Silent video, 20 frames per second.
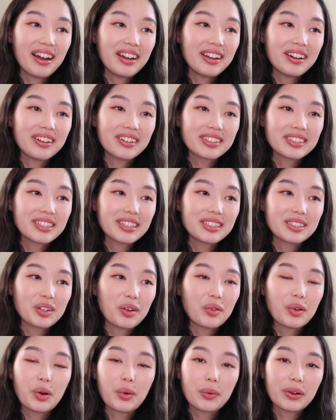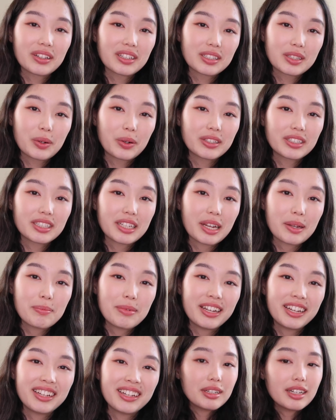I honestly don't know where this is going to take
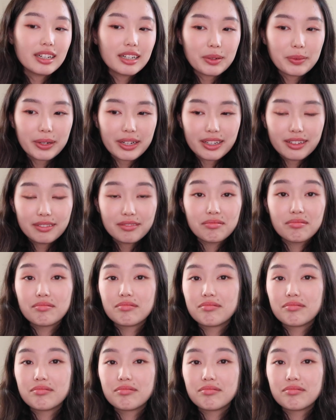me, but anyway,